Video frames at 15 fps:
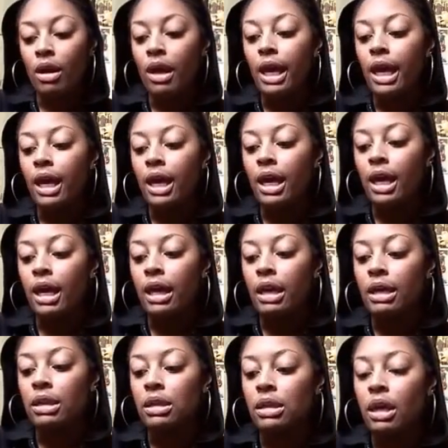
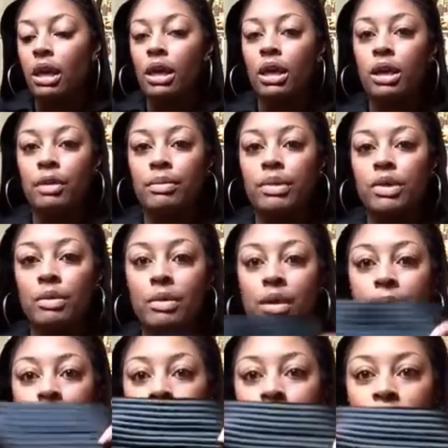And so I'm gonna be
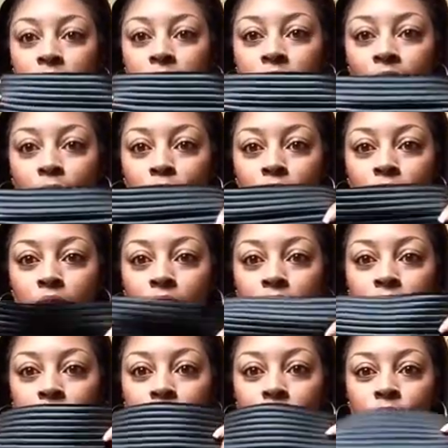using this fabric,
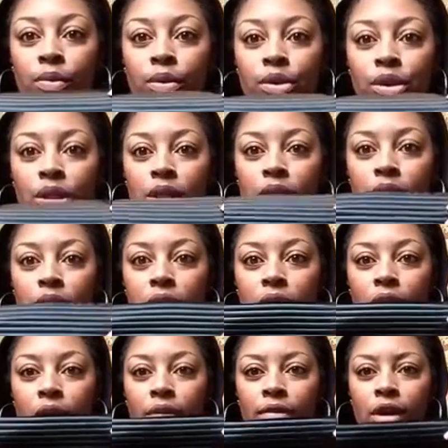which is
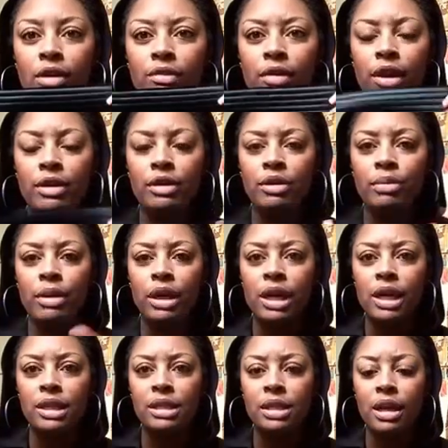kind of like a vinyl, but
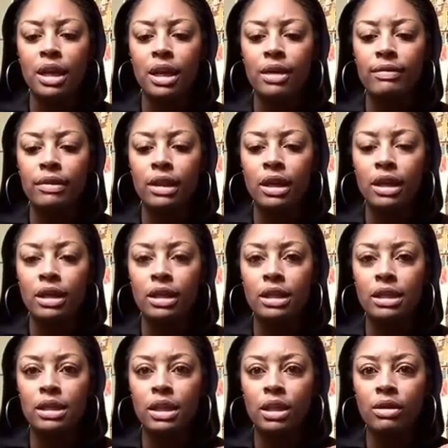it's kind of lined
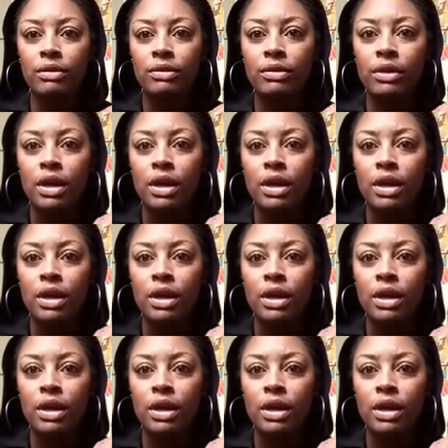itself.